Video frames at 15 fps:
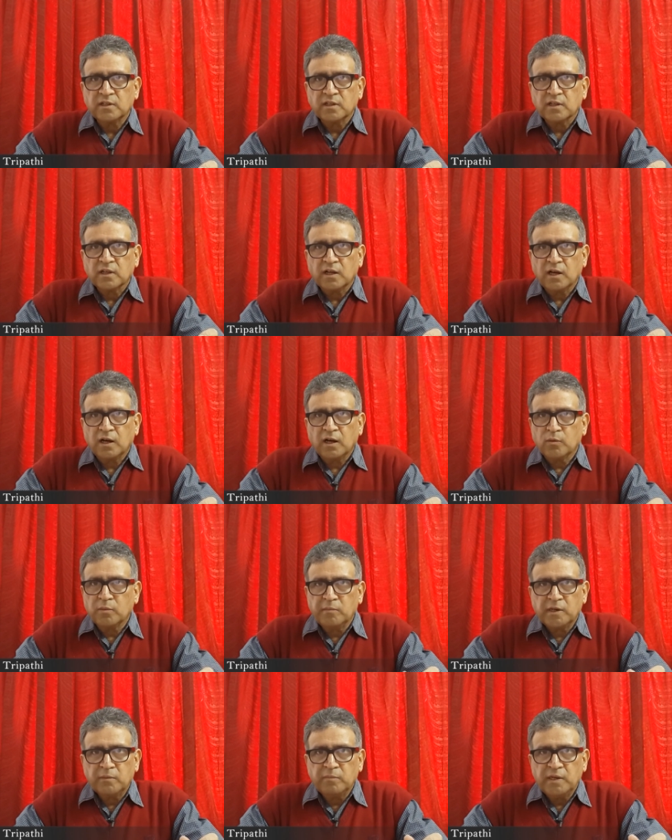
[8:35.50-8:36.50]
Uh,
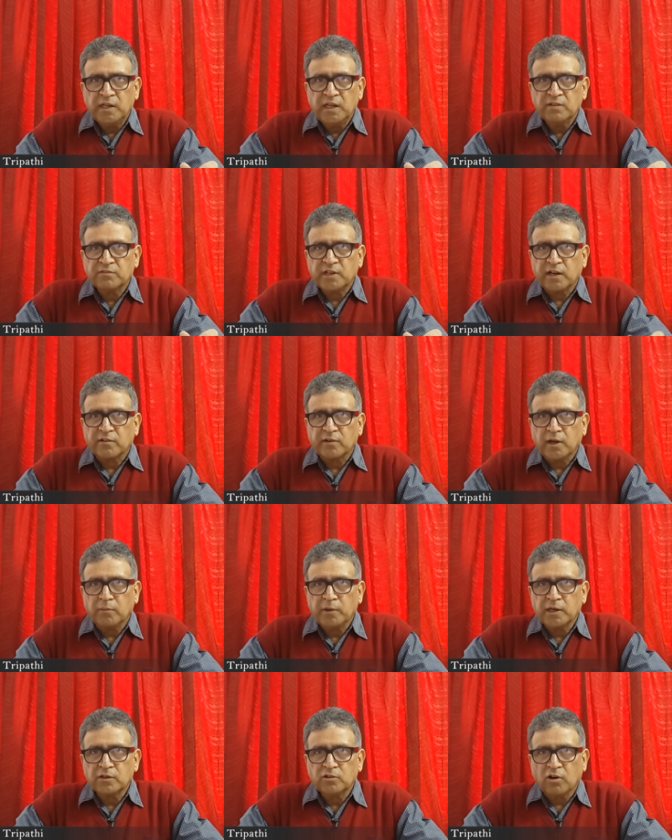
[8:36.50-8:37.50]
women believed that rubbing
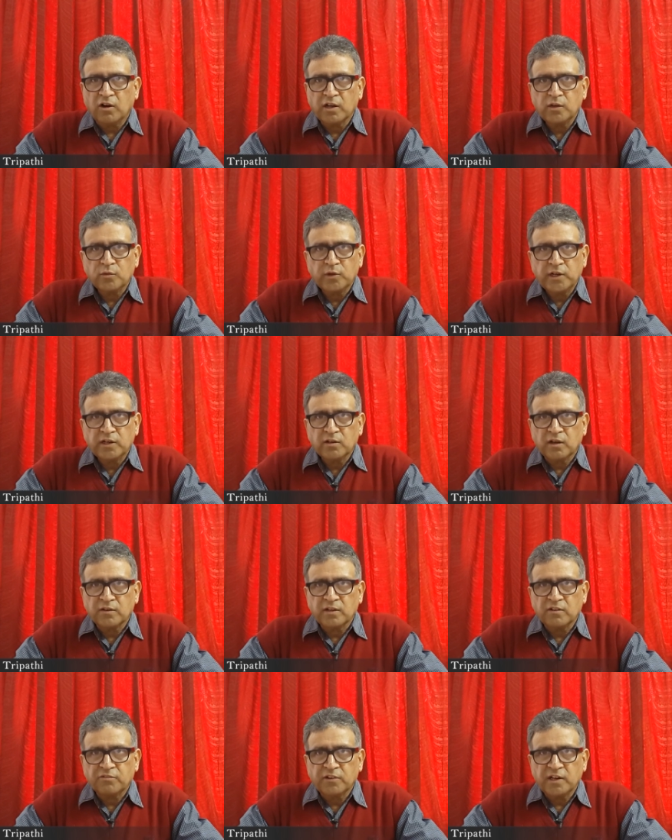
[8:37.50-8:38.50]
dog urine on their
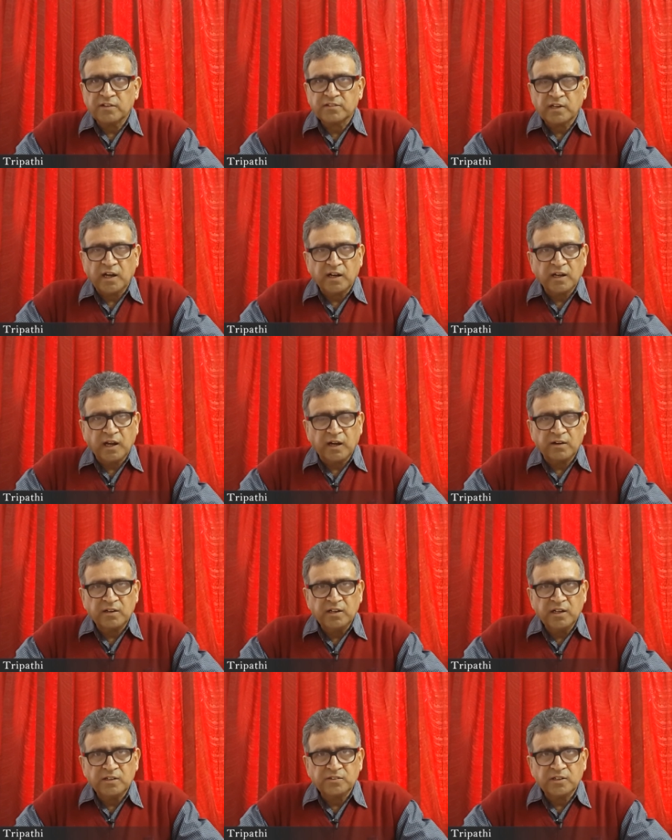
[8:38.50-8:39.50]
face had anti
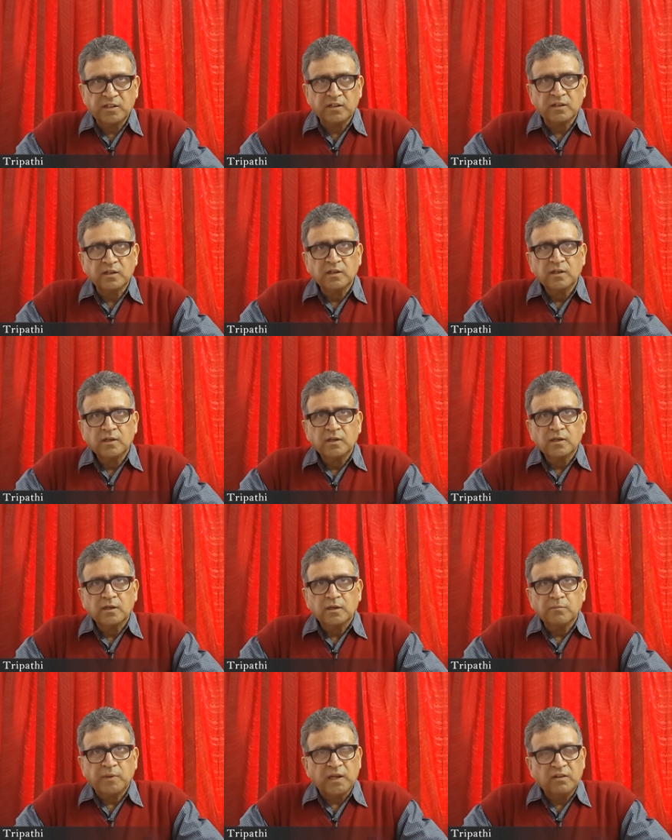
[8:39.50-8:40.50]
aging
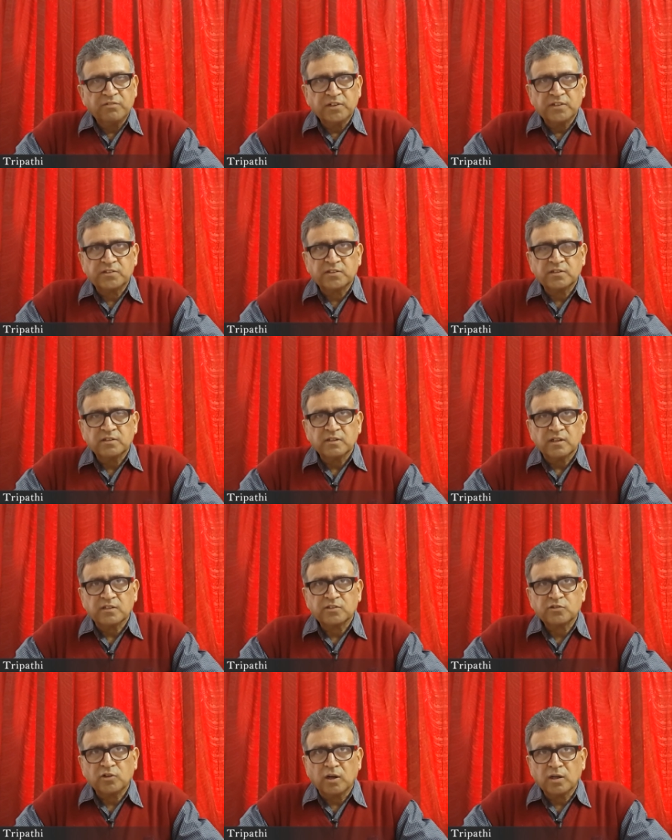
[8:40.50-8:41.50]
benefits.
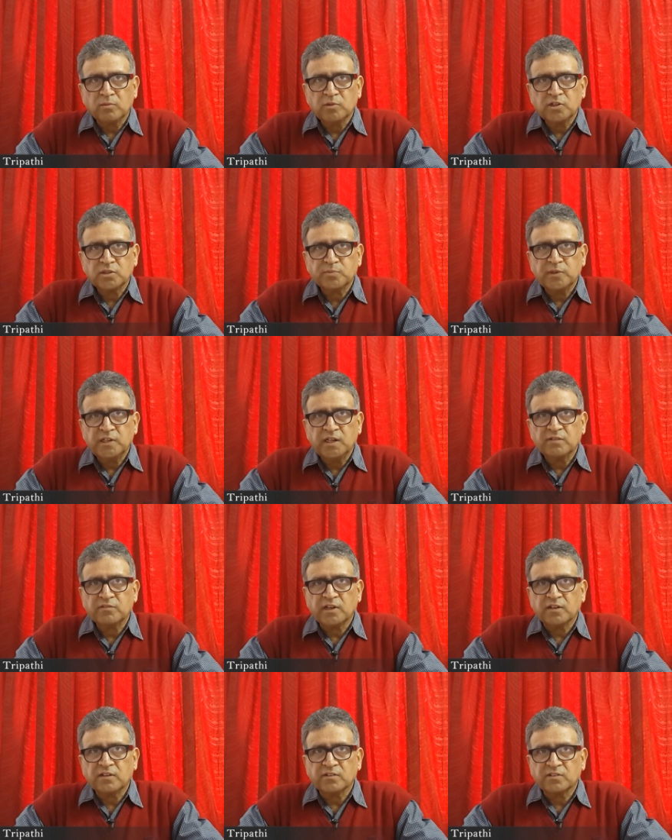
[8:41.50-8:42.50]
Astronomers believed that
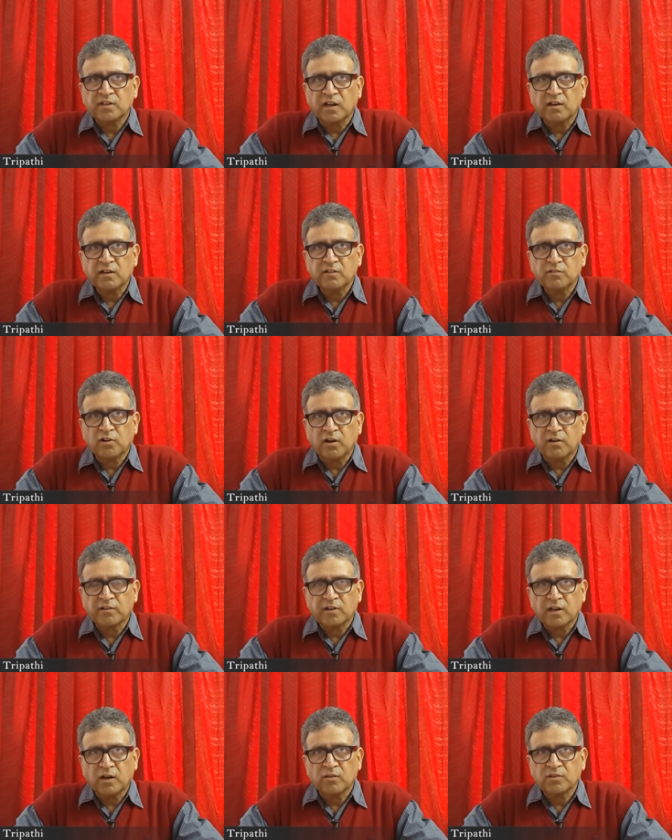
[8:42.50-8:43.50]
the sun revolved
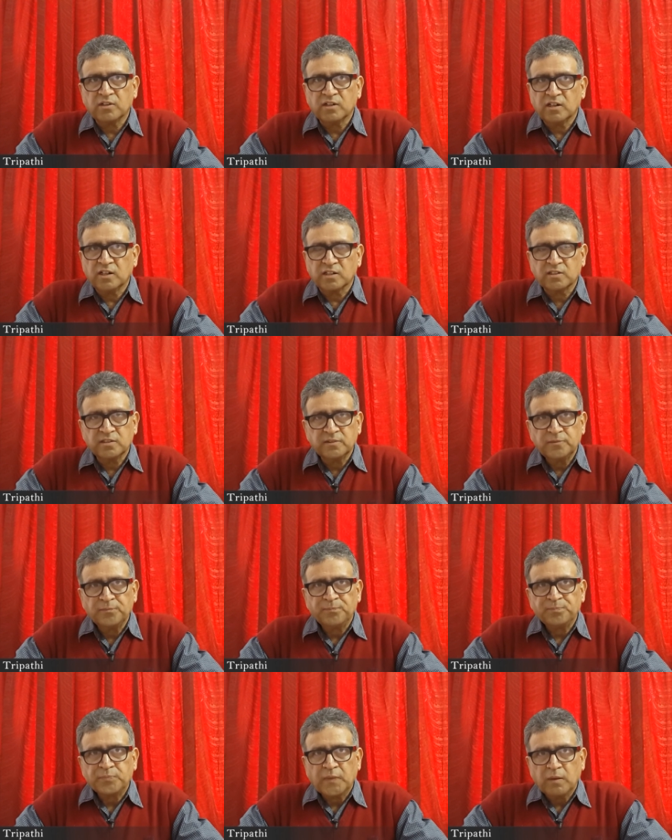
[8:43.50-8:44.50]
around the earth.
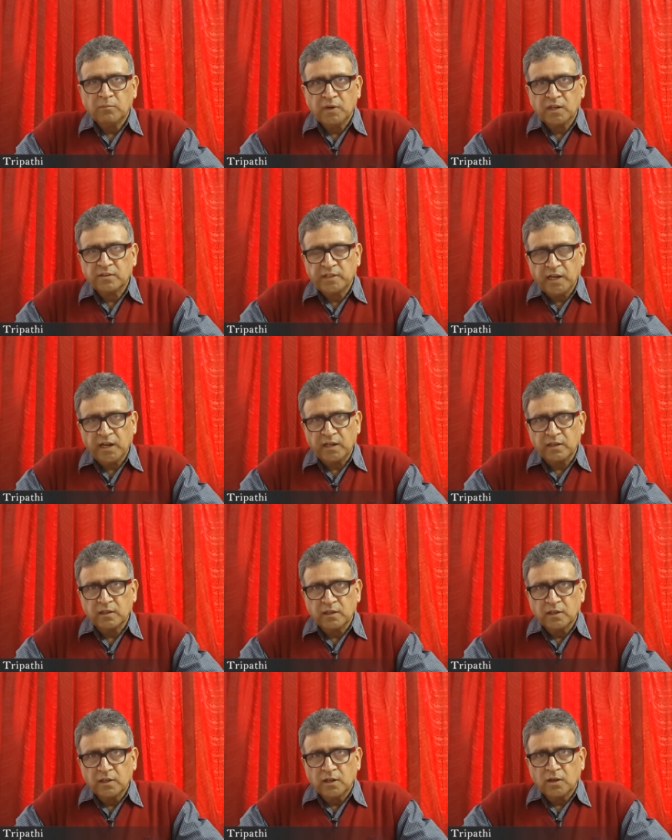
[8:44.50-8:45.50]
But then,
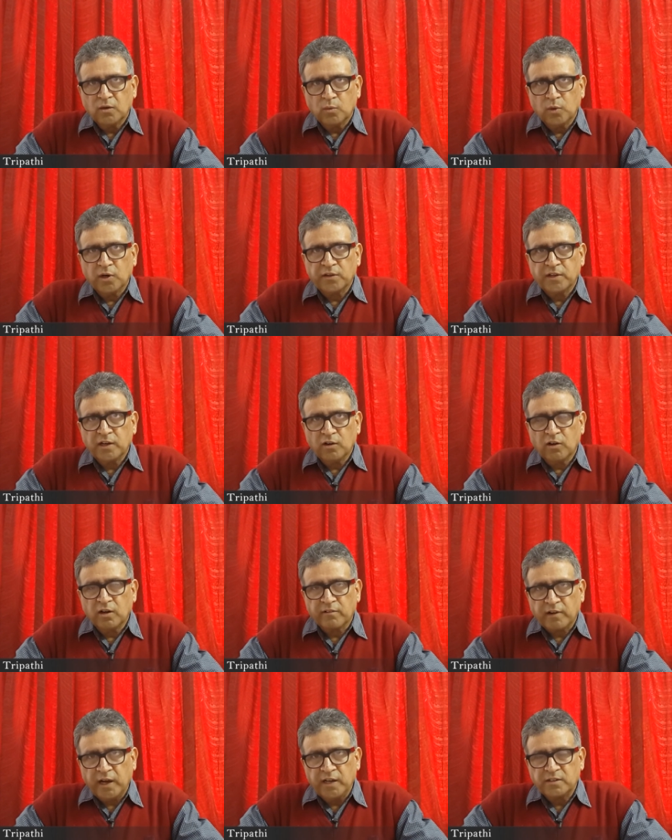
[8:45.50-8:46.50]
were they all
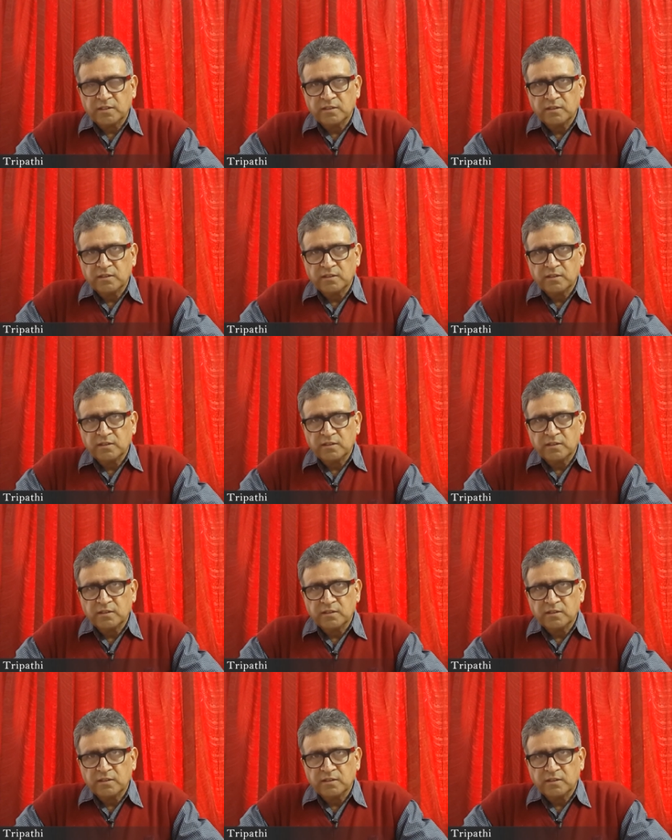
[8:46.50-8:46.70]
right?